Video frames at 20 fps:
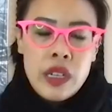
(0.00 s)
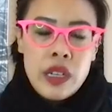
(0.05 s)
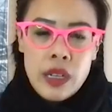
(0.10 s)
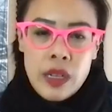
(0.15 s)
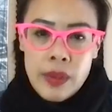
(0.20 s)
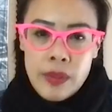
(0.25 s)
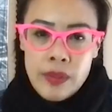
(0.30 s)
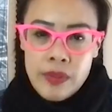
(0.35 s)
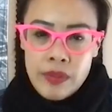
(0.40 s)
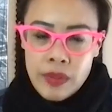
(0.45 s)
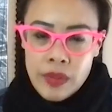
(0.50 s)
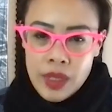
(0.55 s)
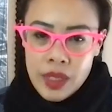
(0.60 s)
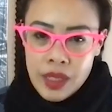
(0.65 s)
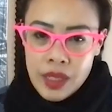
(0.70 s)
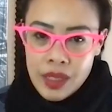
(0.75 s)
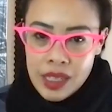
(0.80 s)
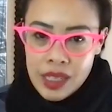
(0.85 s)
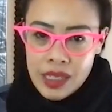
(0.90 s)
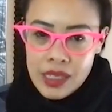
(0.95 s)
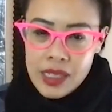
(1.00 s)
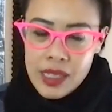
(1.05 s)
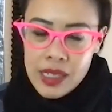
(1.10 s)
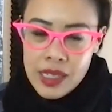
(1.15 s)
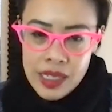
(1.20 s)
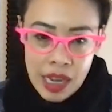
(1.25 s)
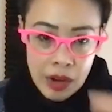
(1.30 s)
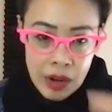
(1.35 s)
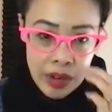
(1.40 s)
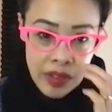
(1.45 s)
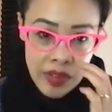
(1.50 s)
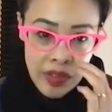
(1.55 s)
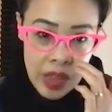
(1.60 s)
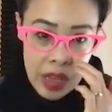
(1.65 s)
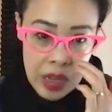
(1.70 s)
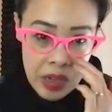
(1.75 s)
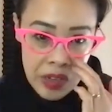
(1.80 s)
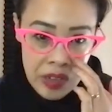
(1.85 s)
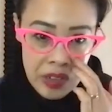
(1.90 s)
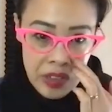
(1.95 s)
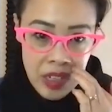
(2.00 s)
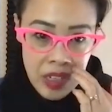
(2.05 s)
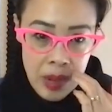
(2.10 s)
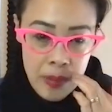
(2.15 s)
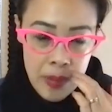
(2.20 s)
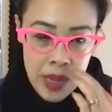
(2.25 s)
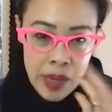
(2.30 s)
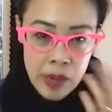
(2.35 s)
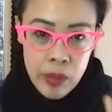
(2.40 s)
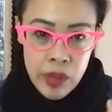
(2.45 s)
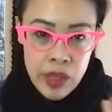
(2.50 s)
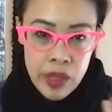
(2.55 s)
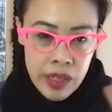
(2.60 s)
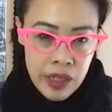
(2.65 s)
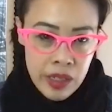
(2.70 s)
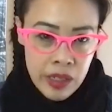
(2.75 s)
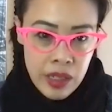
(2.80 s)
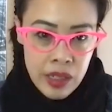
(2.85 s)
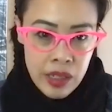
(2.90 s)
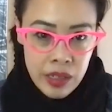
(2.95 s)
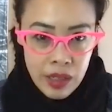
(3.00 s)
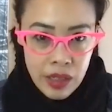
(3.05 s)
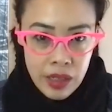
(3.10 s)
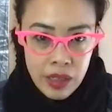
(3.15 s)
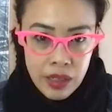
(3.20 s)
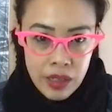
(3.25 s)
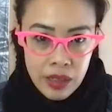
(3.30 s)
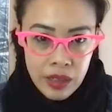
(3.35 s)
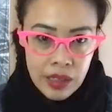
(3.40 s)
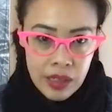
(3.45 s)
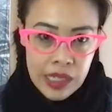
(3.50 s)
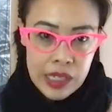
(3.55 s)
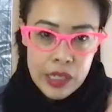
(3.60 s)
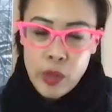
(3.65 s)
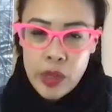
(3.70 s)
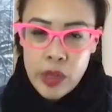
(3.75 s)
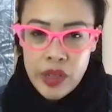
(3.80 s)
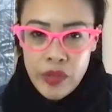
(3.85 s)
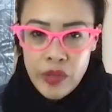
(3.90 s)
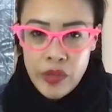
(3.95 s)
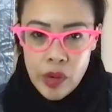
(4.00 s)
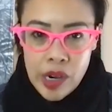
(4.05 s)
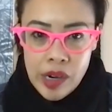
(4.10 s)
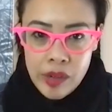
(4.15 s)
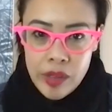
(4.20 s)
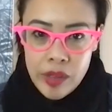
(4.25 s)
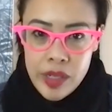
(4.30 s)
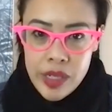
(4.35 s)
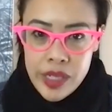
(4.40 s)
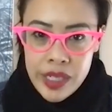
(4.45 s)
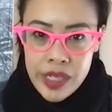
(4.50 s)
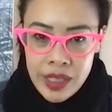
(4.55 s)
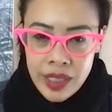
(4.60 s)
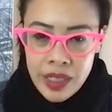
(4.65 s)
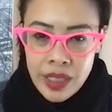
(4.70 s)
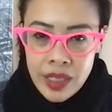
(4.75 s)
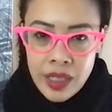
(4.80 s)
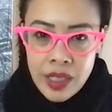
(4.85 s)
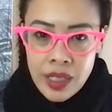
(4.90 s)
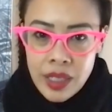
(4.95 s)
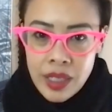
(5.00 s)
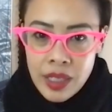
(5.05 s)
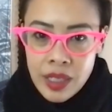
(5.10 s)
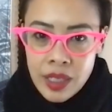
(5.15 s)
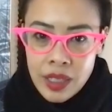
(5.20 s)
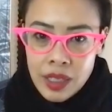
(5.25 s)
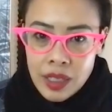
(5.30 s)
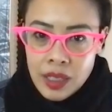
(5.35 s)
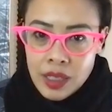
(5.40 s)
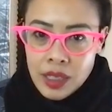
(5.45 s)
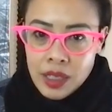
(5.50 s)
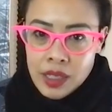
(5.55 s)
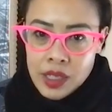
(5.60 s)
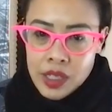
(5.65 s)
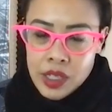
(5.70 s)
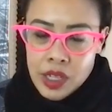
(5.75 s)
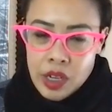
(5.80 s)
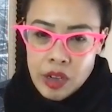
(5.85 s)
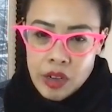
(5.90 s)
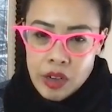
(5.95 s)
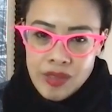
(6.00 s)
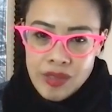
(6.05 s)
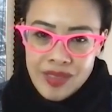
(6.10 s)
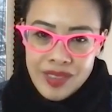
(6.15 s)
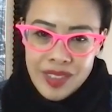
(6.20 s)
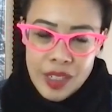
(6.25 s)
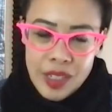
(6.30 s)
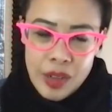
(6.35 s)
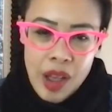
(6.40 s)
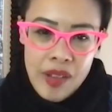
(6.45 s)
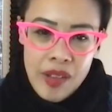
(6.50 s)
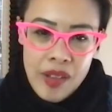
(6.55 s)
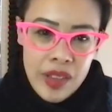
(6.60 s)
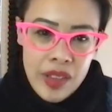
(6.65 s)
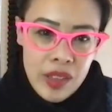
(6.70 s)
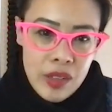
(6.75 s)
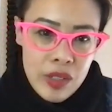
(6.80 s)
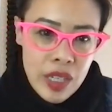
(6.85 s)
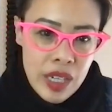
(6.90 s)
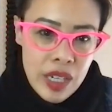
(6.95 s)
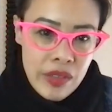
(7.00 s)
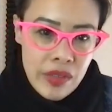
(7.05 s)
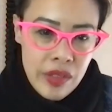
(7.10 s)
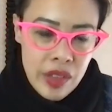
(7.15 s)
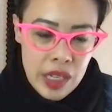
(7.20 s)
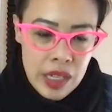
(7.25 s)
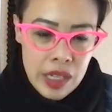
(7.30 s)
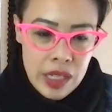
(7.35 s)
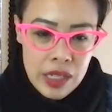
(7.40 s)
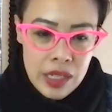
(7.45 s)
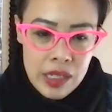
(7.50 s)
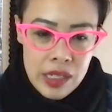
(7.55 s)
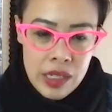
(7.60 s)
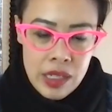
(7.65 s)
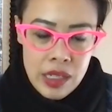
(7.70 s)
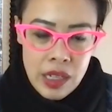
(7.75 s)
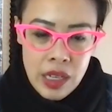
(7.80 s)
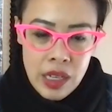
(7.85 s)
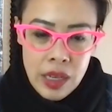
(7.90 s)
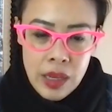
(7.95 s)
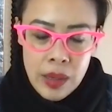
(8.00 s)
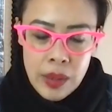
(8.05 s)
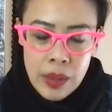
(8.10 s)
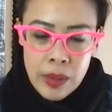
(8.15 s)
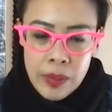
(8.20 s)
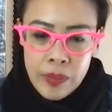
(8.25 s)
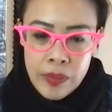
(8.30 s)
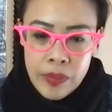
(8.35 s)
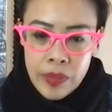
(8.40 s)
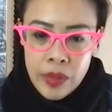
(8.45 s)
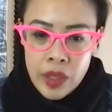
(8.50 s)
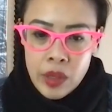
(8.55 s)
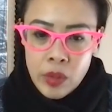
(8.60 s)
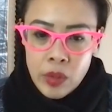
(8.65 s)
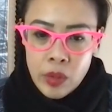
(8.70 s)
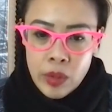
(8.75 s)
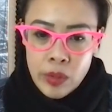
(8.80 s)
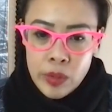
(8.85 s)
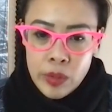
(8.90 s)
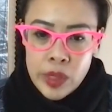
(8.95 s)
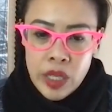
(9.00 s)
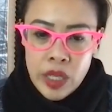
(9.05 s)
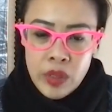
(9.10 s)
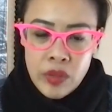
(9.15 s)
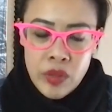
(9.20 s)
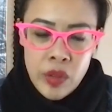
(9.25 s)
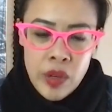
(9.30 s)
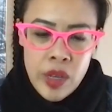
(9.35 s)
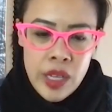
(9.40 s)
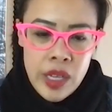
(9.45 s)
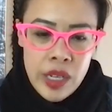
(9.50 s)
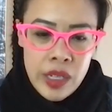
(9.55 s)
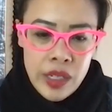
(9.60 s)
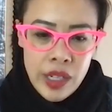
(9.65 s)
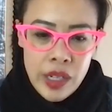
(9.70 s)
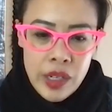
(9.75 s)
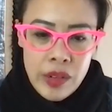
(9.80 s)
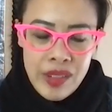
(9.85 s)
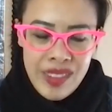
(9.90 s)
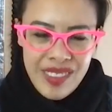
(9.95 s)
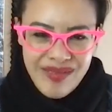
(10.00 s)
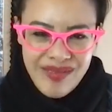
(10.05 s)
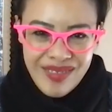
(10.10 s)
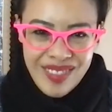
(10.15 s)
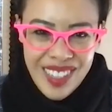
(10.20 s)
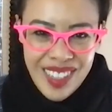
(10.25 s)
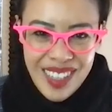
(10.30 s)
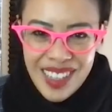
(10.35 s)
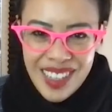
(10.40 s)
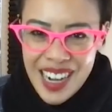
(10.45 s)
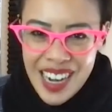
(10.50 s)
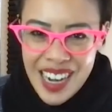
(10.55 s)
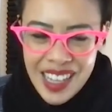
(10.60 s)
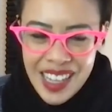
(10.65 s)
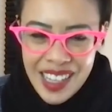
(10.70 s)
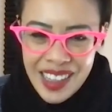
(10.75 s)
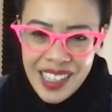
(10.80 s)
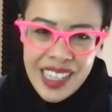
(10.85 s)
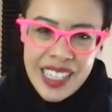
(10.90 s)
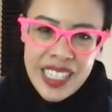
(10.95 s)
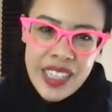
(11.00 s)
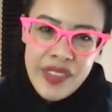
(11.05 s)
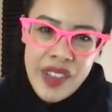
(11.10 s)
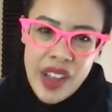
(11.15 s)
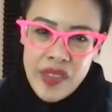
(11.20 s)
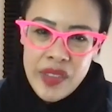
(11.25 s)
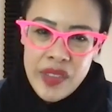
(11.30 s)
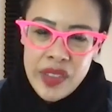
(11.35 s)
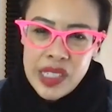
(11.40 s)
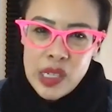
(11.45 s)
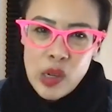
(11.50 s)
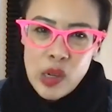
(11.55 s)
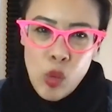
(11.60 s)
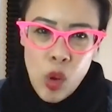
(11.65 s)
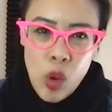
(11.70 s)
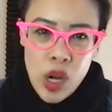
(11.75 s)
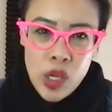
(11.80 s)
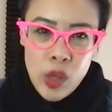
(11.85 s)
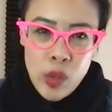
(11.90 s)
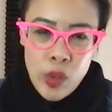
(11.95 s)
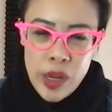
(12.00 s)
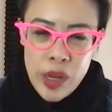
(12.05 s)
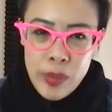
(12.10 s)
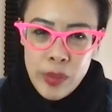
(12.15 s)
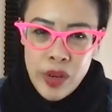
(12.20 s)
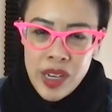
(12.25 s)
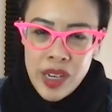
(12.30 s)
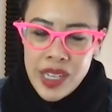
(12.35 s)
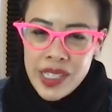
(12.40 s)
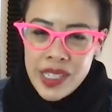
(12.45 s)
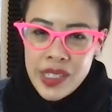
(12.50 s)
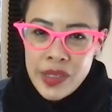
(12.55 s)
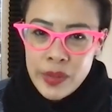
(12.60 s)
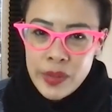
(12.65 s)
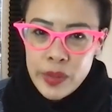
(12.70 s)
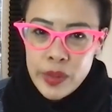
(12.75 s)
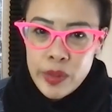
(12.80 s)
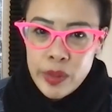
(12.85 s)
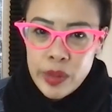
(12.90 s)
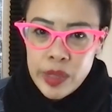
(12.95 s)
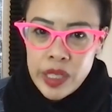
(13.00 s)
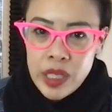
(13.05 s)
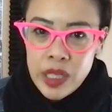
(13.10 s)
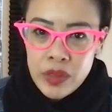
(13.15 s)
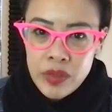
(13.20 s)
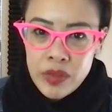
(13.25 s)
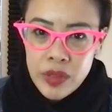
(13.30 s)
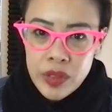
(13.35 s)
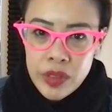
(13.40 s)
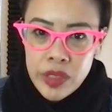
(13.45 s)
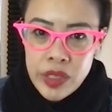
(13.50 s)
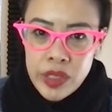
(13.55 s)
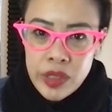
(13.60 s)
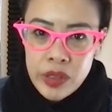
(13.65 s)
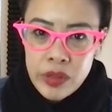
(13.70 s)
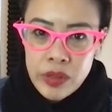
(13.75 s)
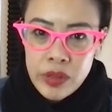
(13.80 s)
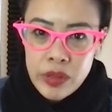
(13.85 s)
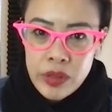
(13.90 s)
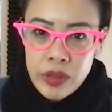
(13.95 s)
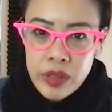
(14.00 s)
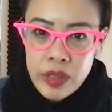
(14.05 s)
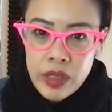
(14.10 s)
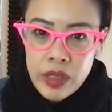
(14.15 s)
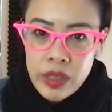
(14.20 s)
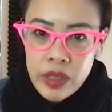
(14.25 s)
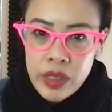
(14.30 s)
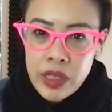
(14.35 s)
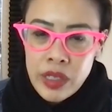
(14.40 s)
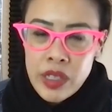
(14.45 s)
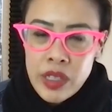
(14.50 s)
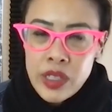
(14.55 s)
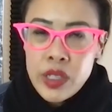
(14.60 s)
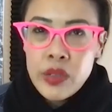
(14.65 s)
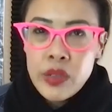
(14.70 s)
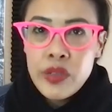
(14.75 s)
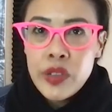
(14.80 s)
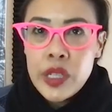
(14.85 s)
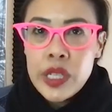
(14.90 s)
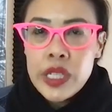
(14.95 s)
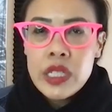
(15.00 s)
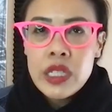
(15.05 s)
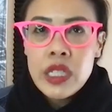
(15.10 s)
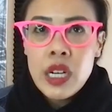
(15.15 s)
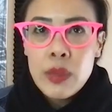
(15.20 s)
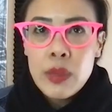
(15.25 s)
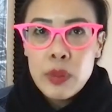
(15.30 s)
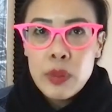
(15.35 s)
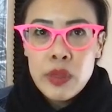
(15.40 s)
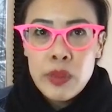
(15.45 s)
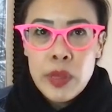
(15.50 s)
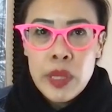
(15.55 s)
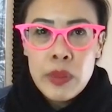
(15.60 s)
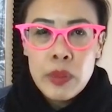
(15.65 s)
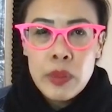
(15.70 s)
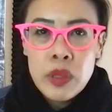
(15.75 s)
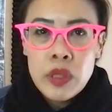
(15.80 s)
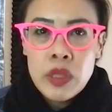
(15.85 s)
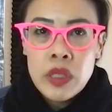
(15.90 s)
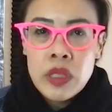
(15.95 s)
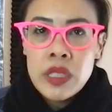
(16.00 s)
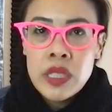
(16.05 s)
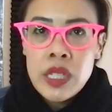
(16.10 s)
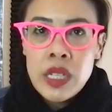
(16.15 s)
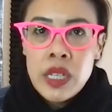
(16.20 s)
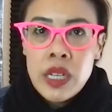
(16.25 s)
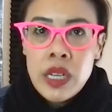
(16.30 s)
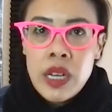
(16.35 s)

um, like a discount if they could commit within, you know, like twenty-four hours. So, you know, having those kind of things um, was helpful. And then, you know, and then I think the idea of having like a walk away price was really helpful too. It, so for like a couple of people,